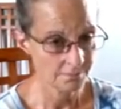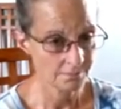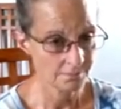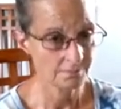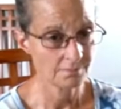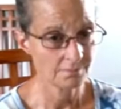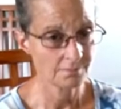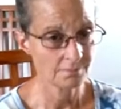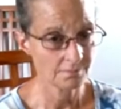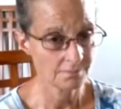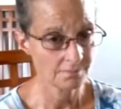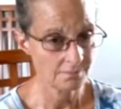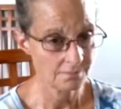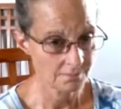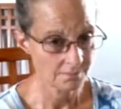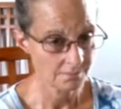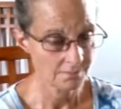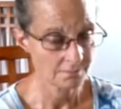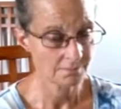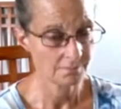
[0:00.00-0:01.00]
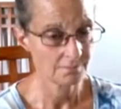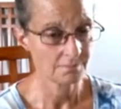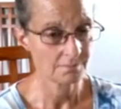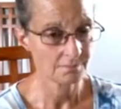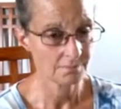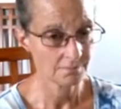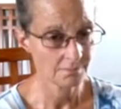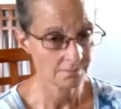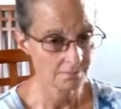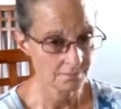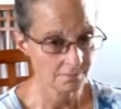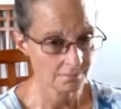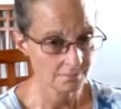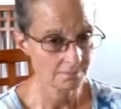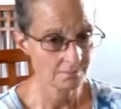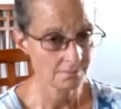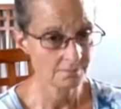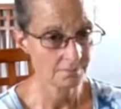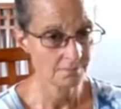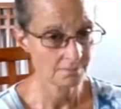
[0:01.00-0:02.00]

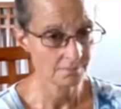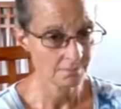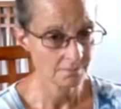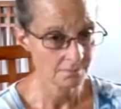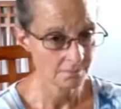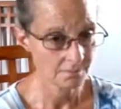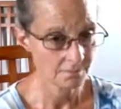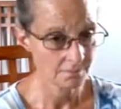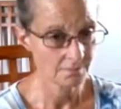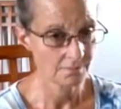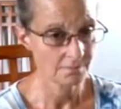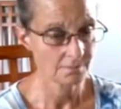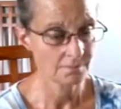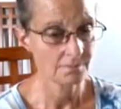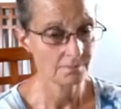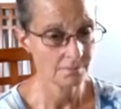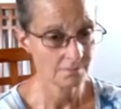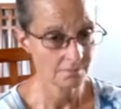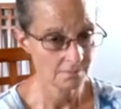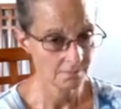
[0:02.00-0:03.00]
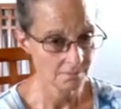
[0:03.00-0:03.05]
The person shown says nothing.